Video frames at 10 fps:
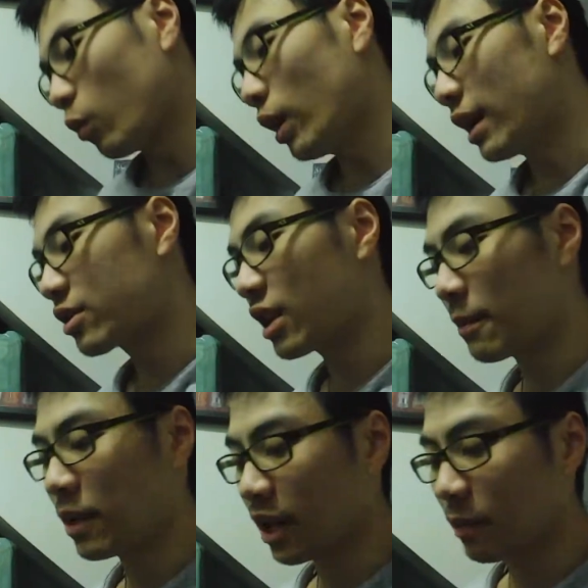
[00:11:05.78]
what else did
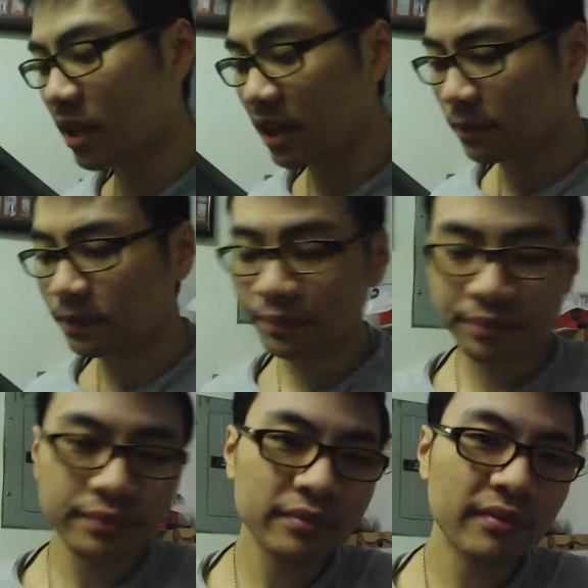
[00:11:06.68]
I pick up then?
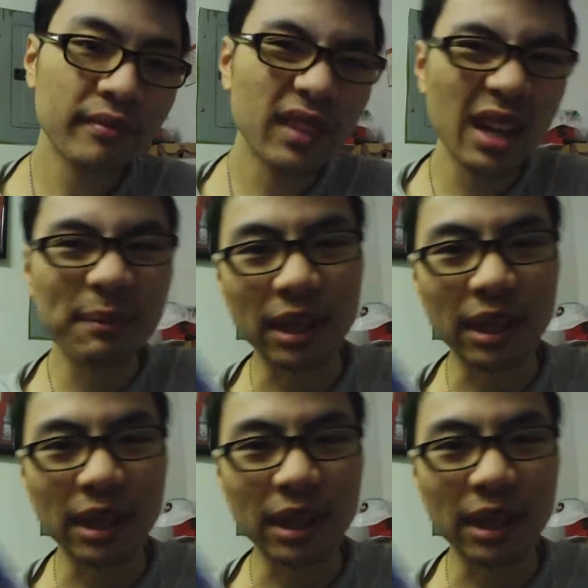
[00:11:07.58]
I